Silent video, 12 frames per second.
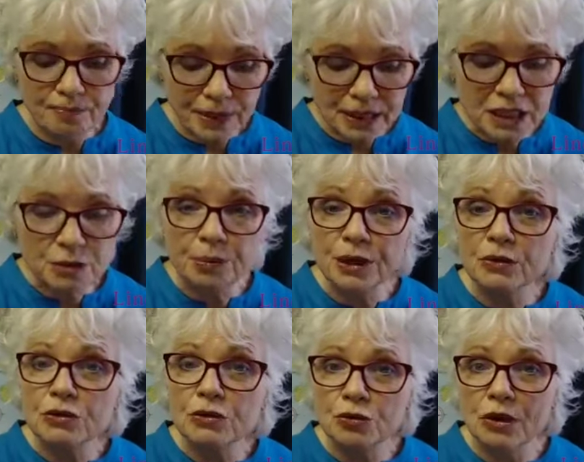
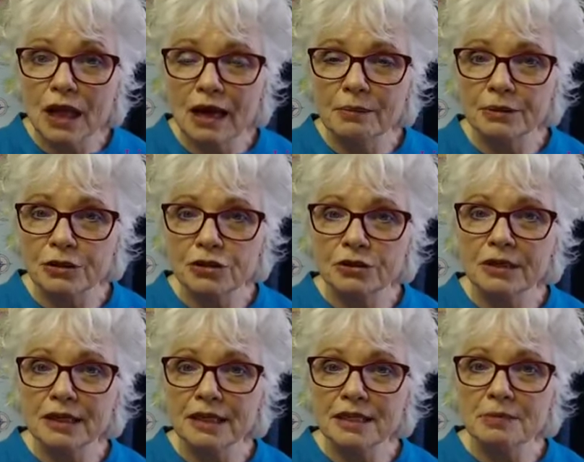spiritual
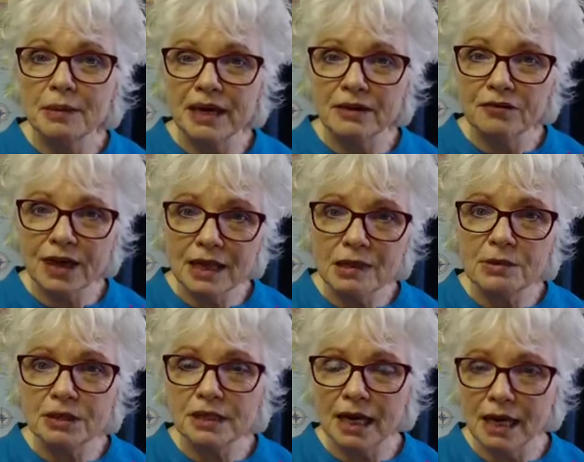opportunities made
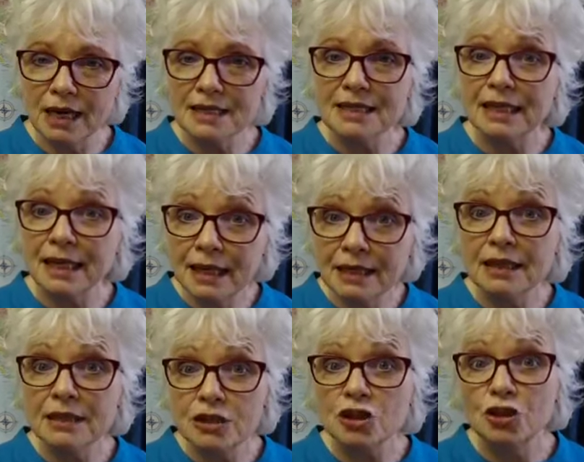available to us in
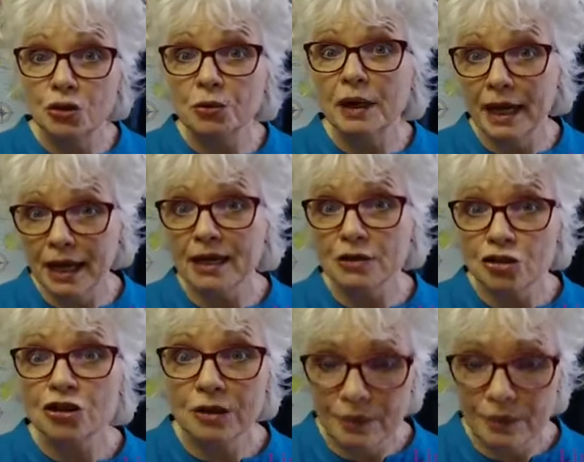this new age.